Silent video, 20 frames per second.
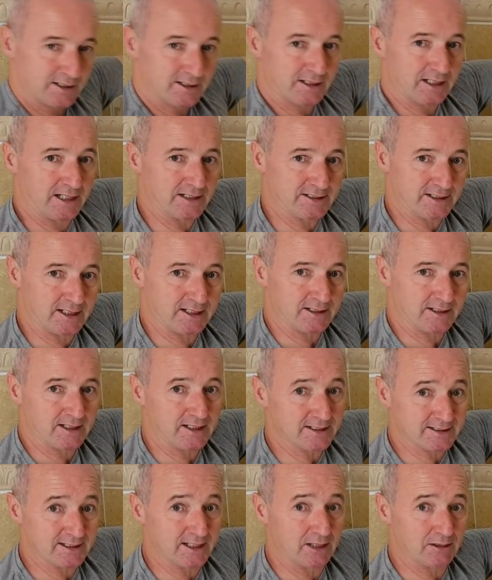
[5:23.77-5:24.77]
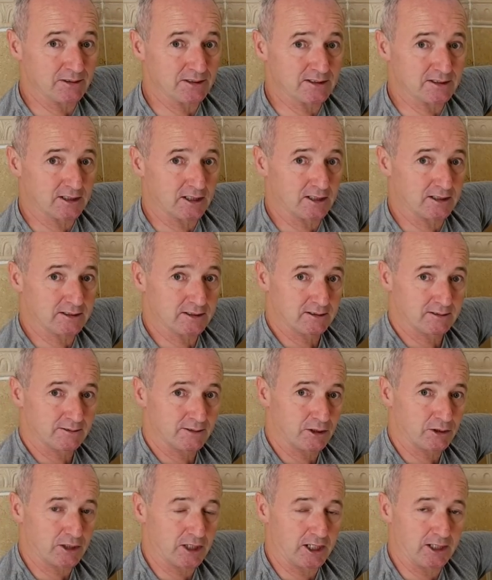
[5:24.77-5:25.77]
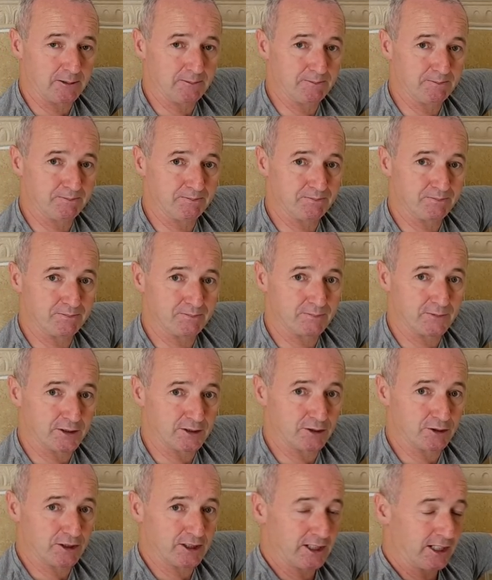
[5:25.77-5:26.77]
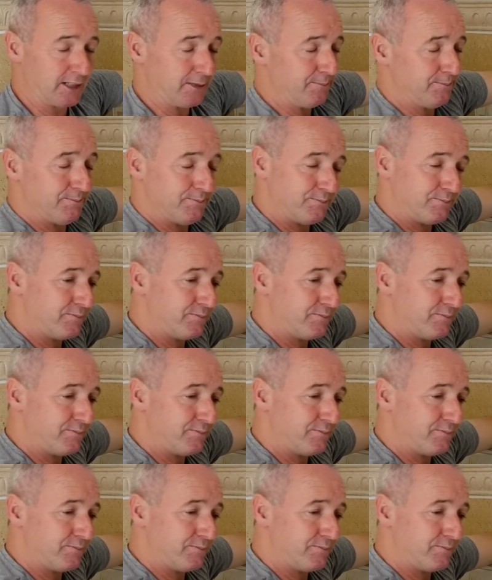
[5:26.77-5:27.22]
That's it, it's now installed. Okay, I'll do it again.